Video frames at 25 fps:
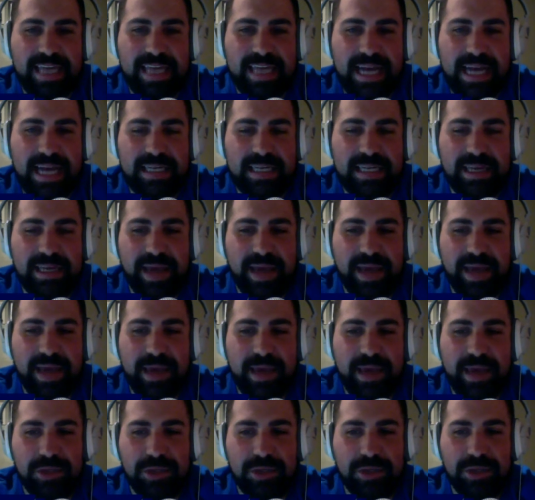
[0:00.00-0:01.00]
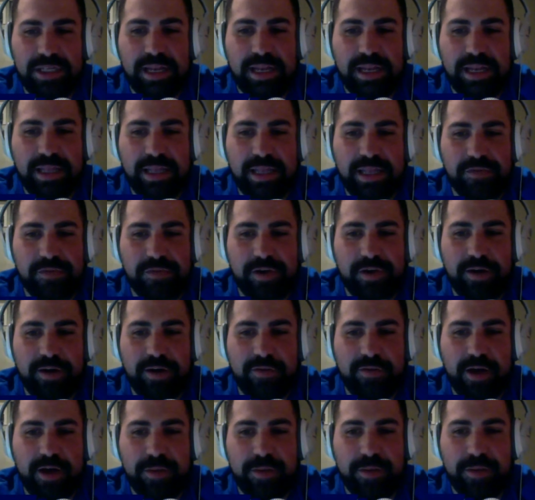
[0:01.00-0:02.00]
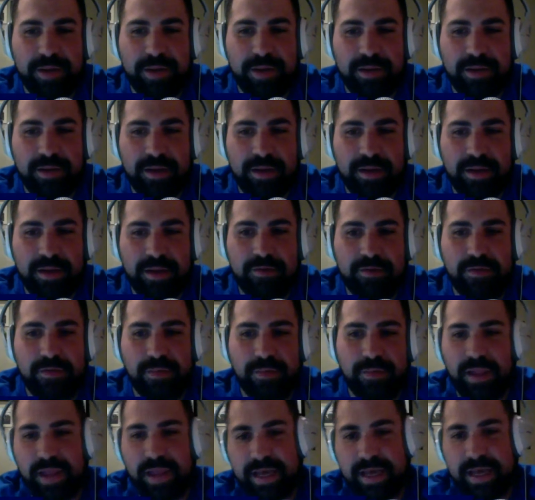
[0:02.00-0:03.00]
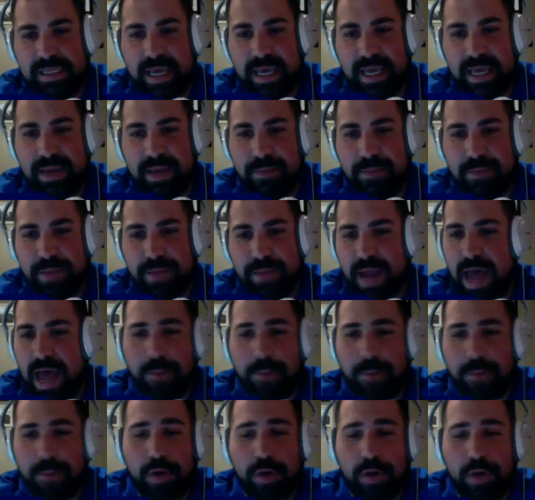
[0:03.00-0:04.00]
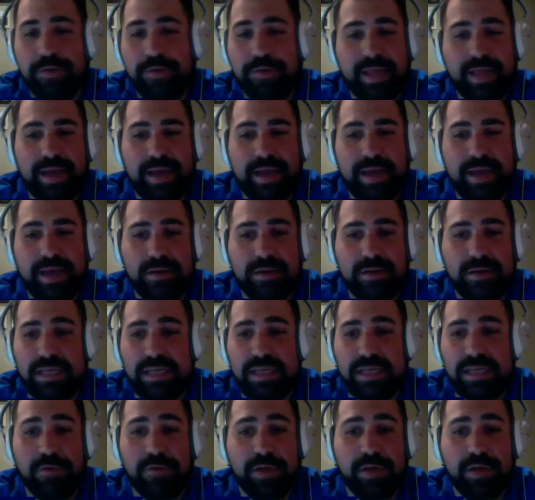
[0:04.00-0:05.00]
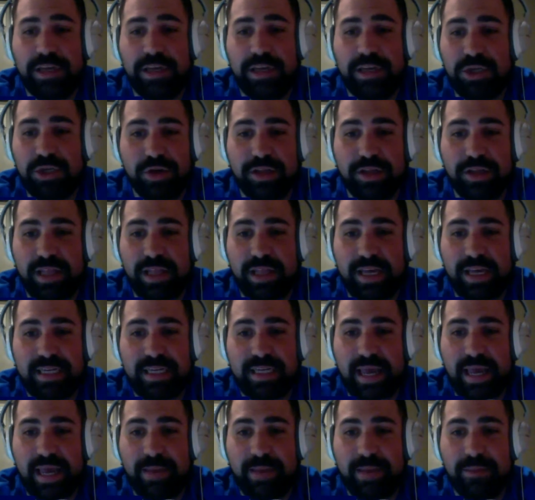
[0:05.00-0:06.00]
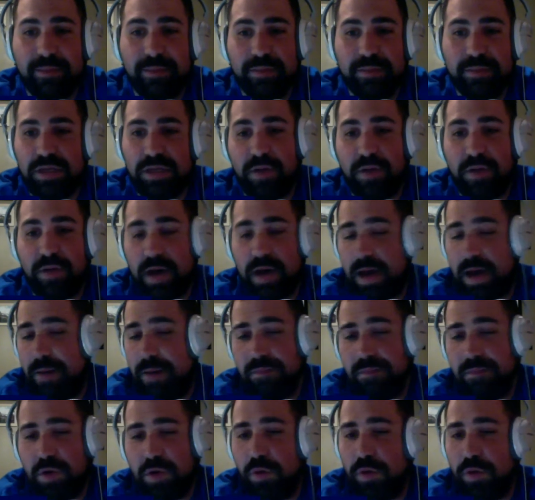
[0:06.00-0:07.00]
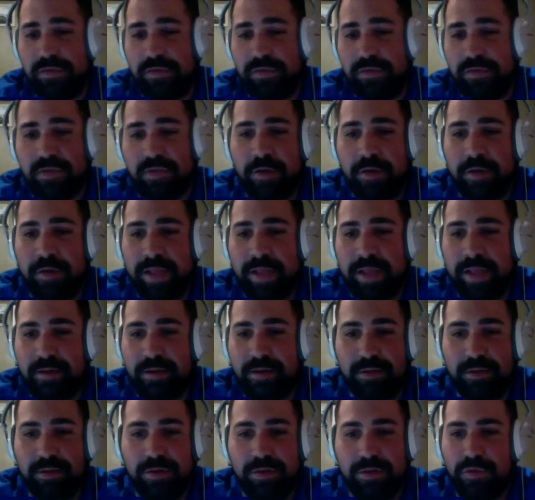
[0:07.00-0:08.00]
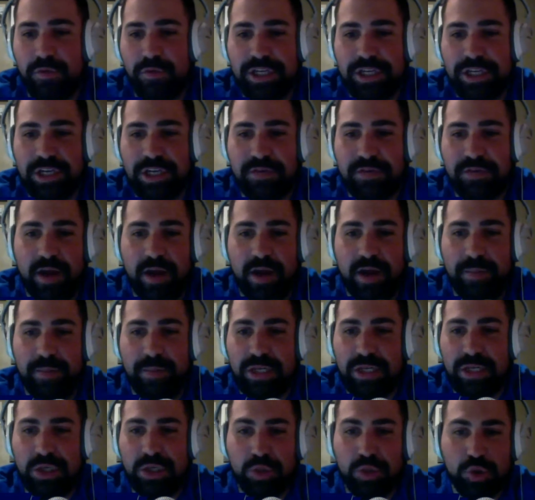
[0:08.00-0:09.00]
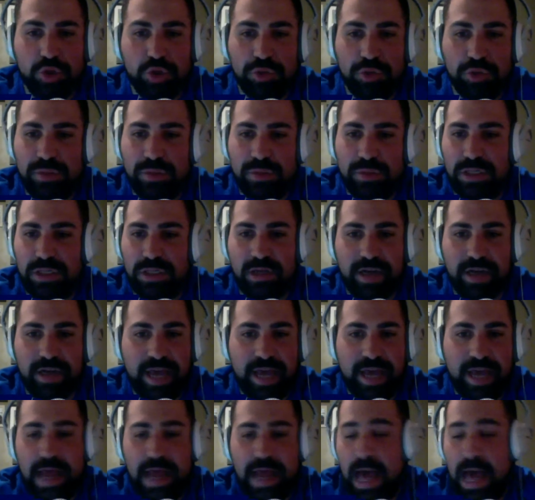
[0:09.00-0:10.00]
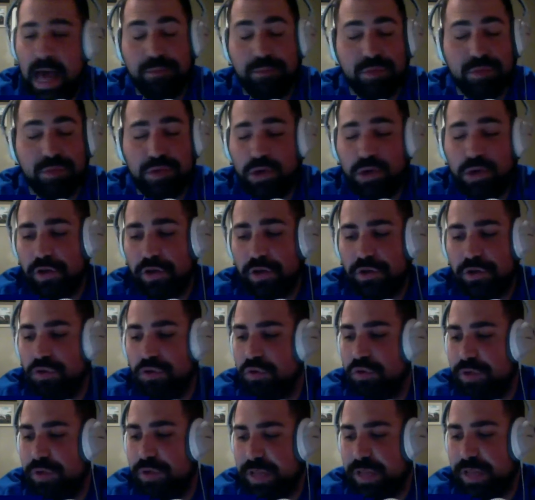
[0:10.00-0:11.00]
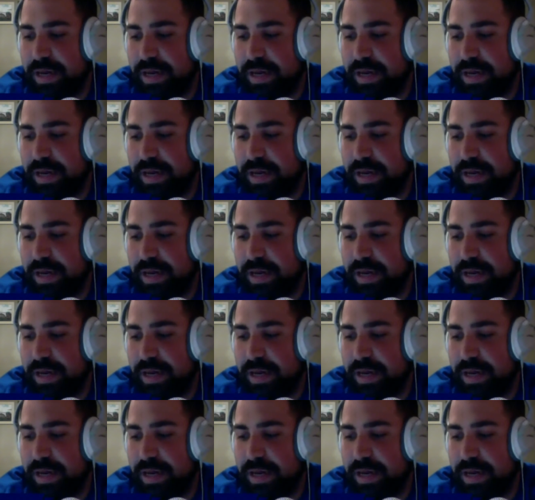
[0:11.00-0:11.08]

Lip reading: same game, just in a different environment from the last game. But I'm okay with that, because I really enjoyed the last game. So I'm totally fine with that. New rich environments, new tombs to look at. I'm totally cool with that.